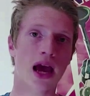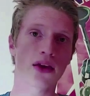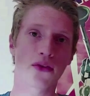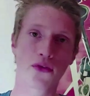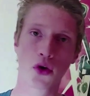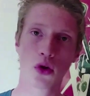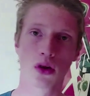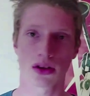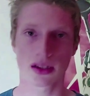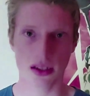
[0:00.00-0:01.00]
a
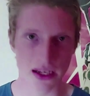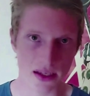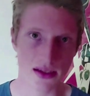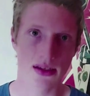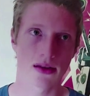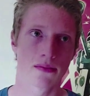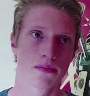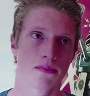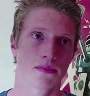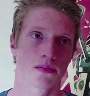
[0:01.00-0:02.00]
full six
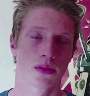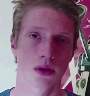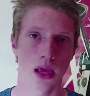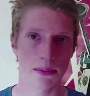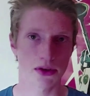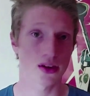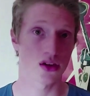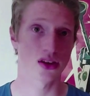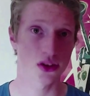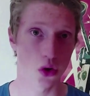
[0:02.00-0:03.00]

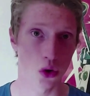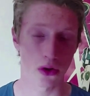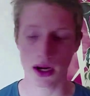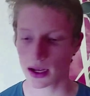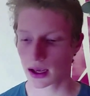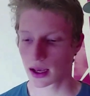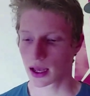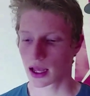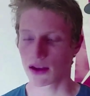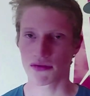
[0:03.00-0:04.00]
episode story,
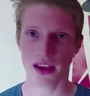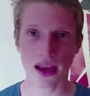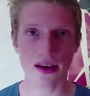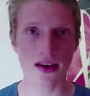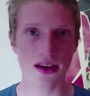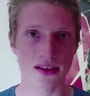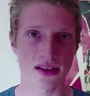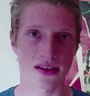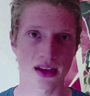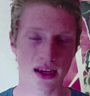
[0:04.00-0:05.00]
if the ending
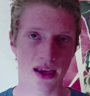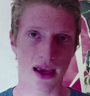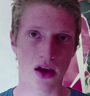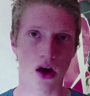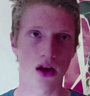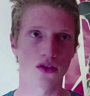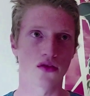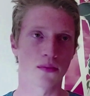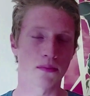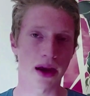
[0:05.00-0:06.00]
doesn't stick, it kind
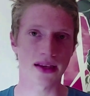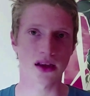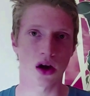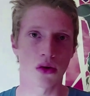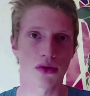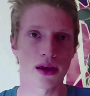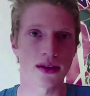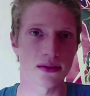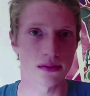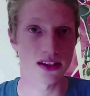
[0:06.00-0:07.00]
of makes the whole
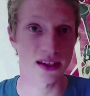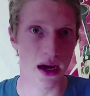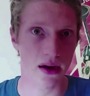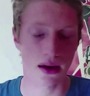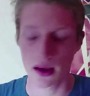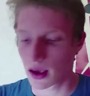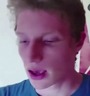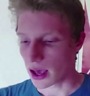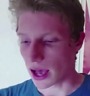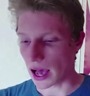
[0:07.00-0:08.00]
thing suck.
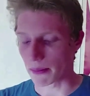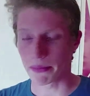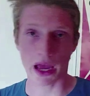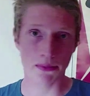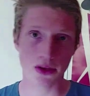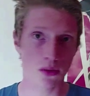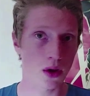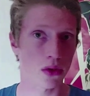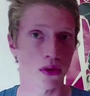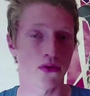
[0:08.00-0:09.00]
Um, episode
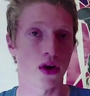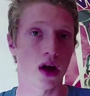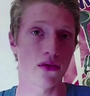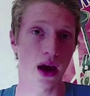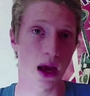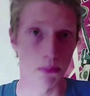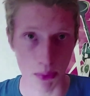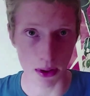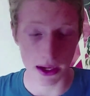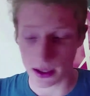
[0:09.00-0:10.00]
one through five are
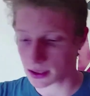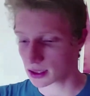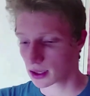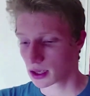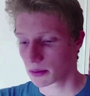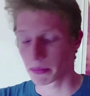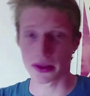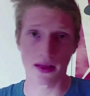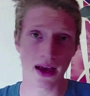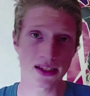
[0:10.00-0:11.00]
brilliant,
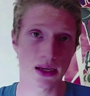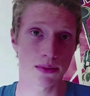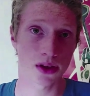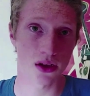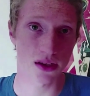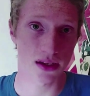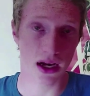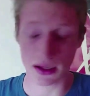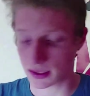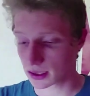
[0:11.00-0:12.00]
but the last episode
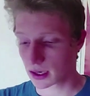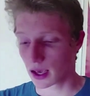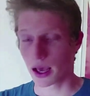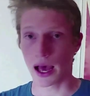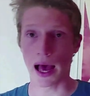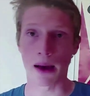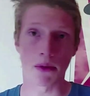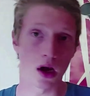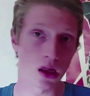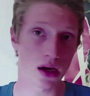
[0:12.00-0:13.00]
sucks.
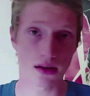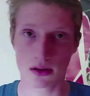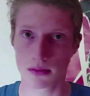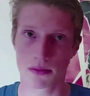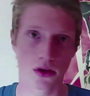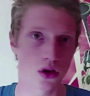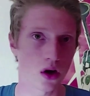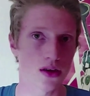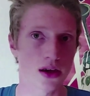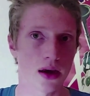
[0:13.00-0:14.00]
Um, I like the
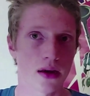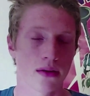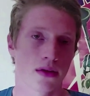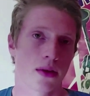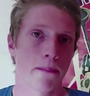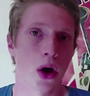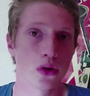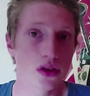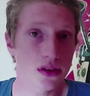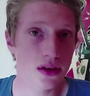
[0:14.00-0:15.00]
Doctor the
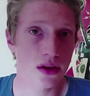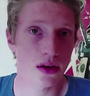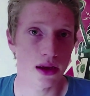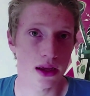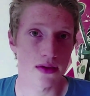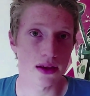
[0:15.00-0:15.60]
most in